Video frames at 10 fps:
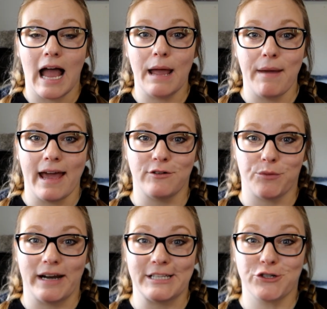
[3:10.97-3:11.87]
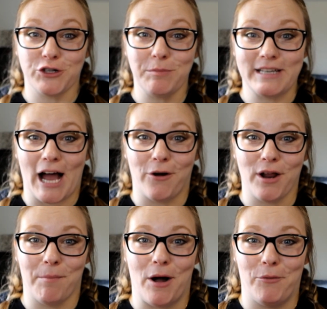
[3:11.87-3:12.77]
I may have to write a script
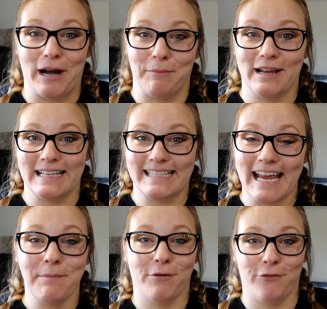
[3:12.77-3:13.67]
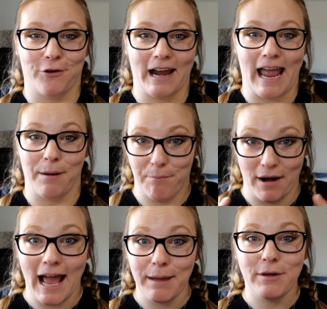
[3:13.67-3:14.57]
out about what I'm going to say beforehand,
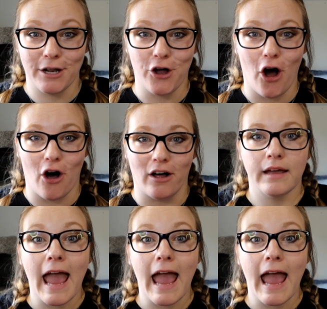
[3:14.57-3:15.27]
but I am going to call.